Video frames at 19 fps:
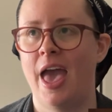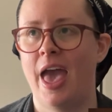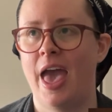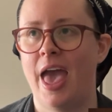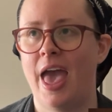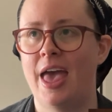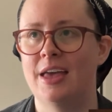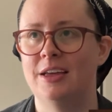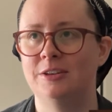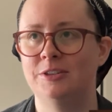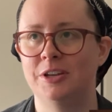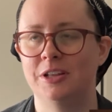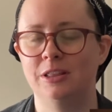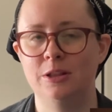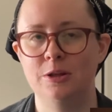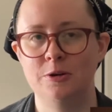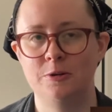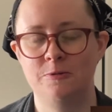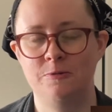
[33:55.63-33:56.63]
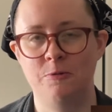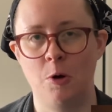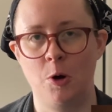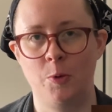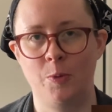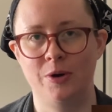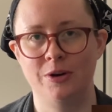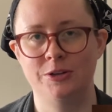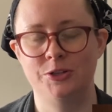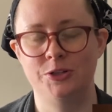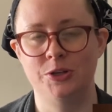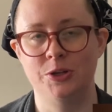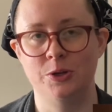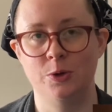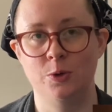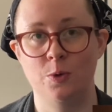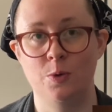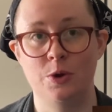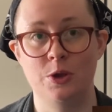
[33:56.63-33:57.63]
and look forward
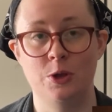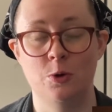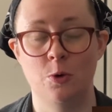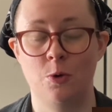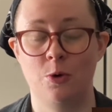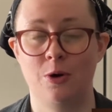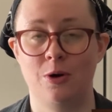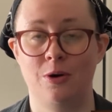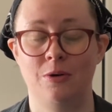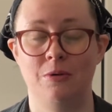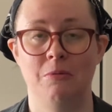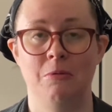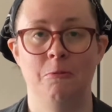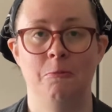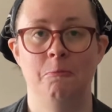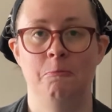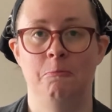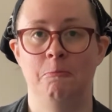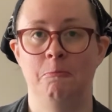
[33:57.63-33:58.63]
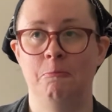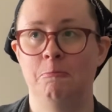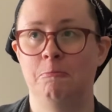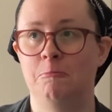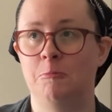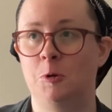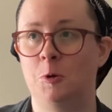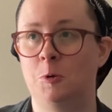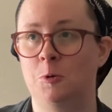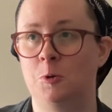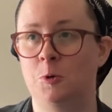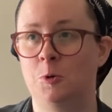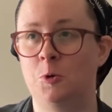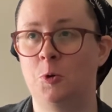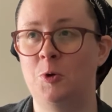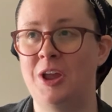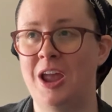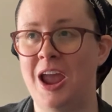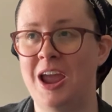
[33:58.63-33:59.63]
to your
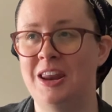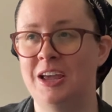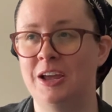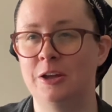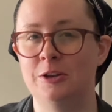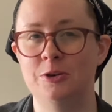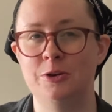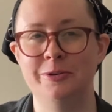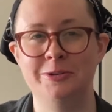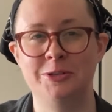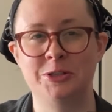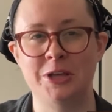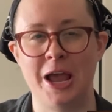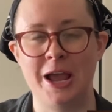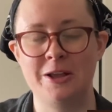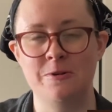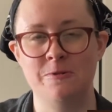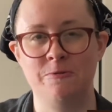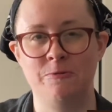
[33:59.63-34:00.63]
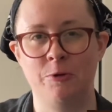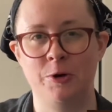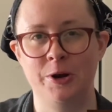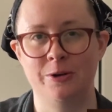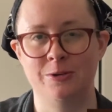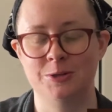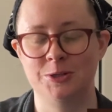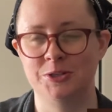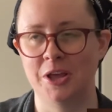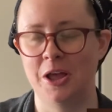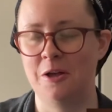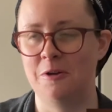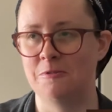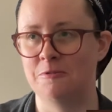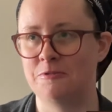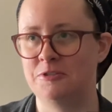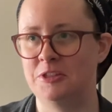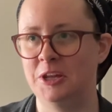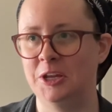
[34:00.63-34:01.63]
creating a new cycle for
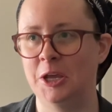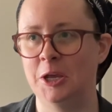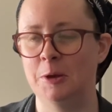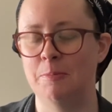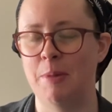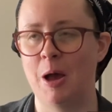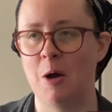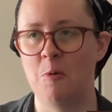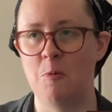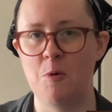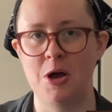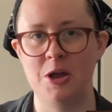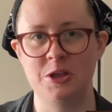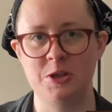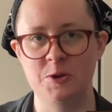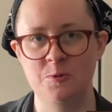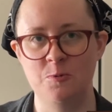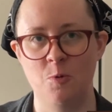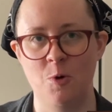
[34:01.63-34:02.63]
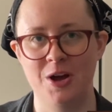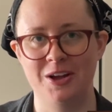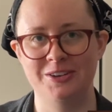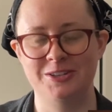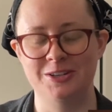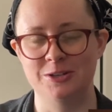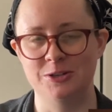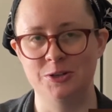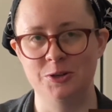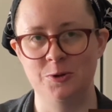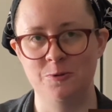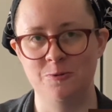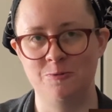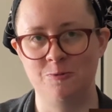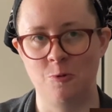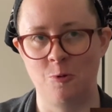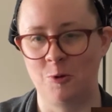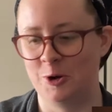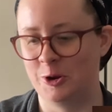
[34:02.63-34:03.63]
yourself thinking about what you want to do
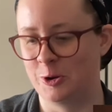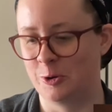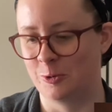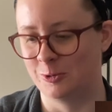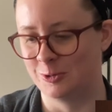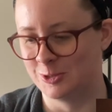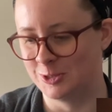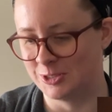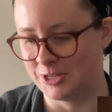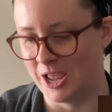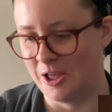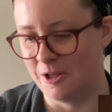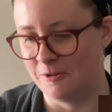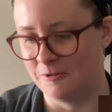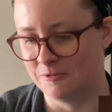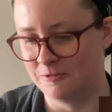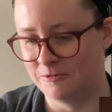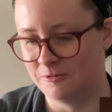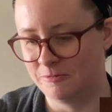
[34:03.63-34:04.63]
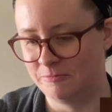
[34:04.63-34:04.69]
for yourself